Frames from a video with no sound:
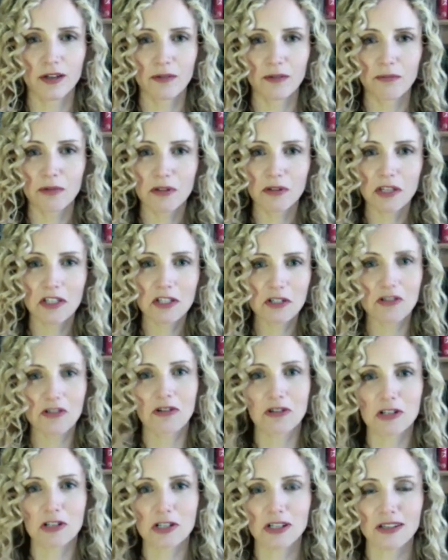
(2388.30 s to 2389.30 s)
But the
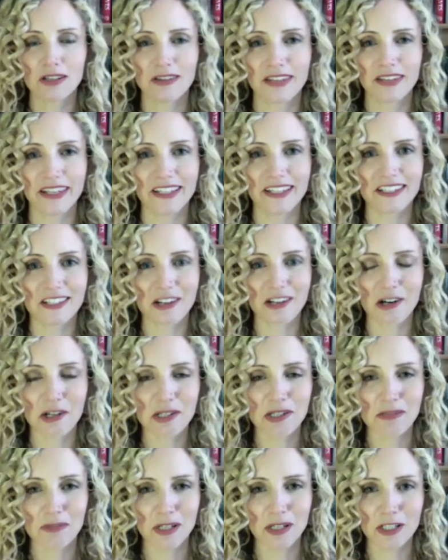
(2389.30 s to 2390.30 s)
astonishing thing is that her
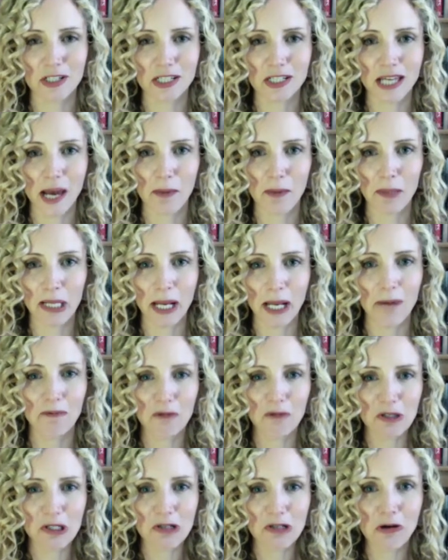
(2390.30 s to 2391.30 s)
speech to Capelan
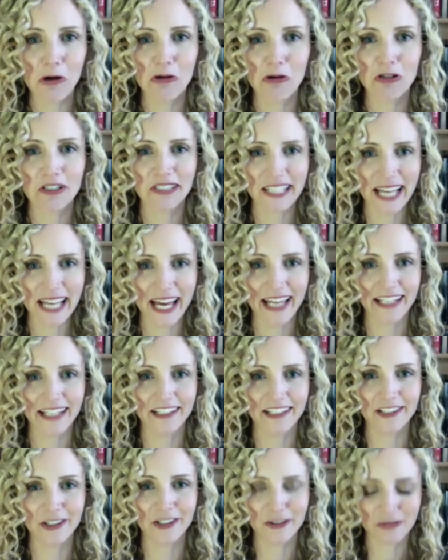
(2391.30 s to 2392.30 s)
was not the
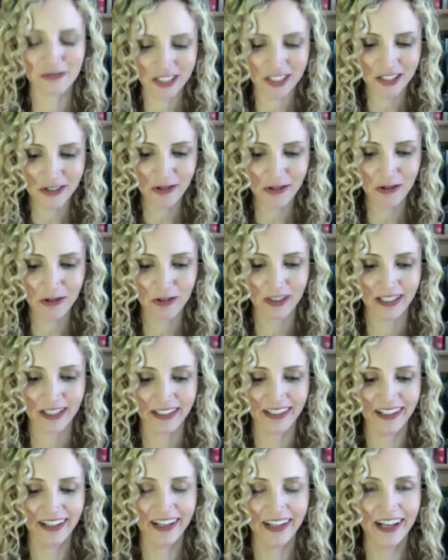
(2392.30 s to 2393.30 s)
end of the story.
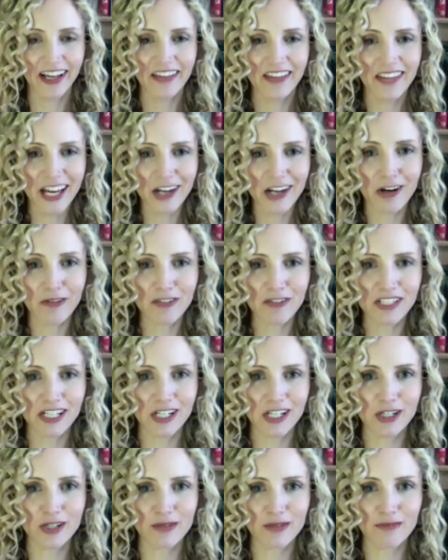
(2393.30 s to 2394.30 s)
Their
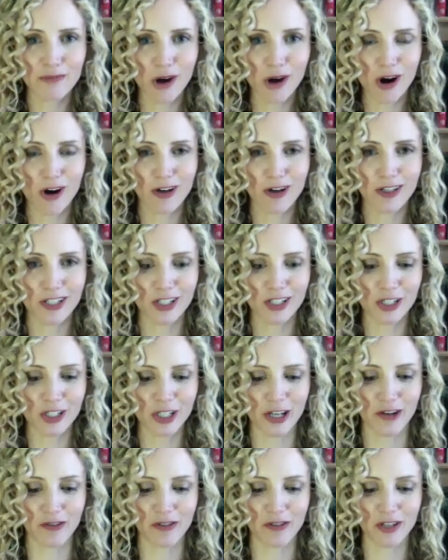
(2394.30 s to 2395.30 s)
conversation marked a
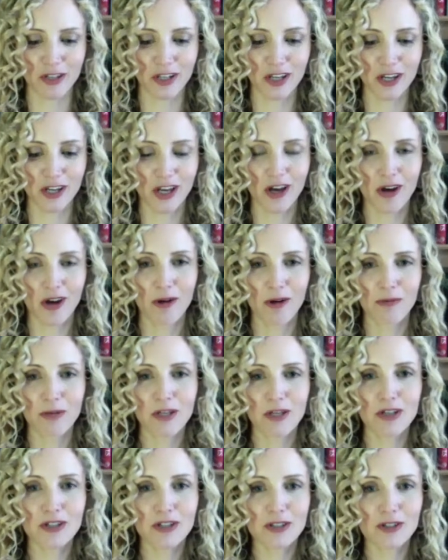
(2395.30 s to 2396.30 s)
shift
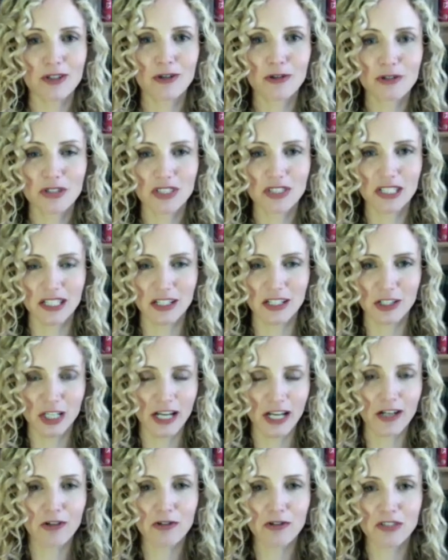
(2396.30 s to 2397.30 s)
because Gourcy,
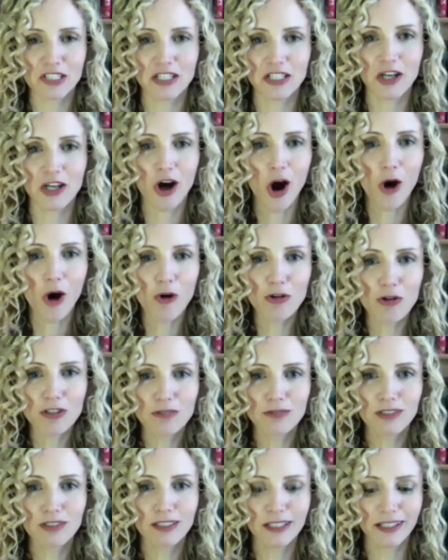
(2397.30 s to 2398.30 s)
Jeanne
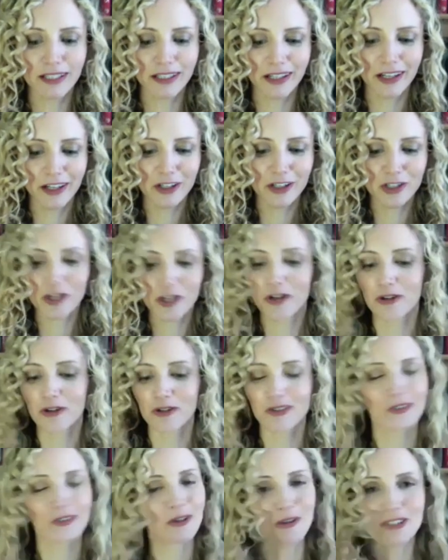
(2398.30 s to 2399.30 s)
ultimately
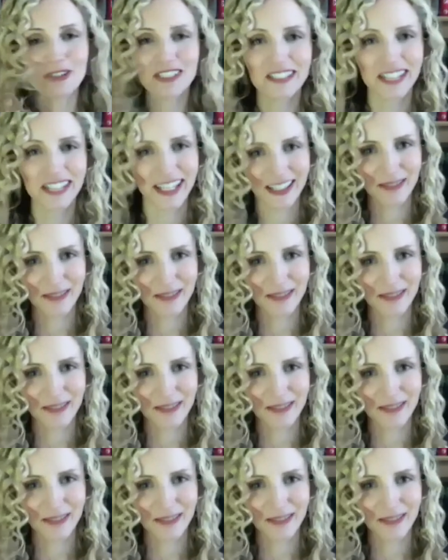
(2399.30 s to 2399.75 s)
chose not to take the